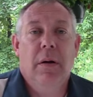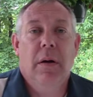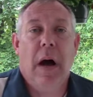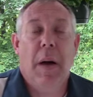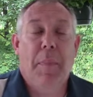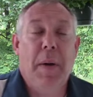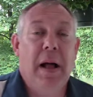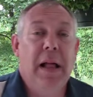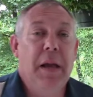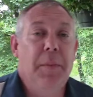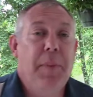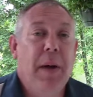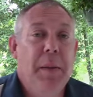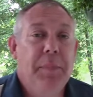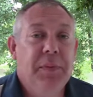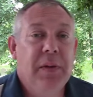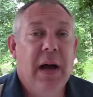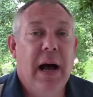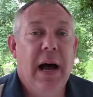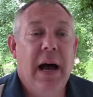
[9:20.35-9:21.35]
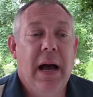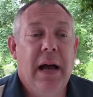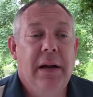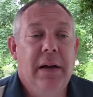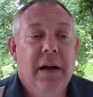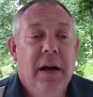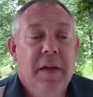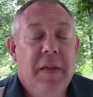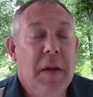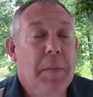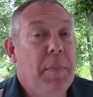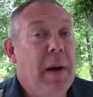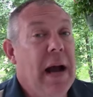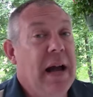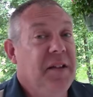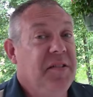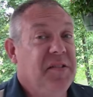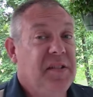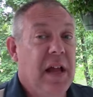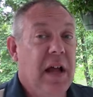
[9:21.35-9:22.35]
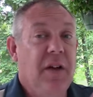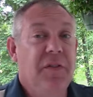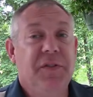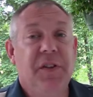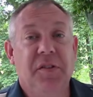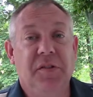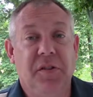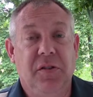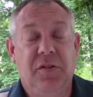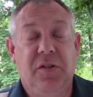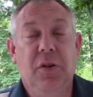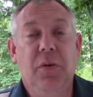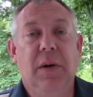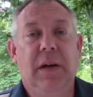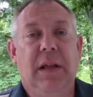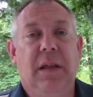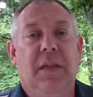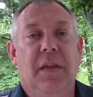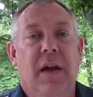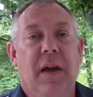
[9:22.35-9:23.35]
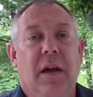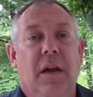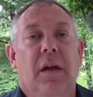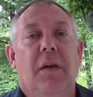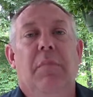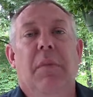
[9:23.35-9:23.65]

a polypeptide that by itself doesn't do anything,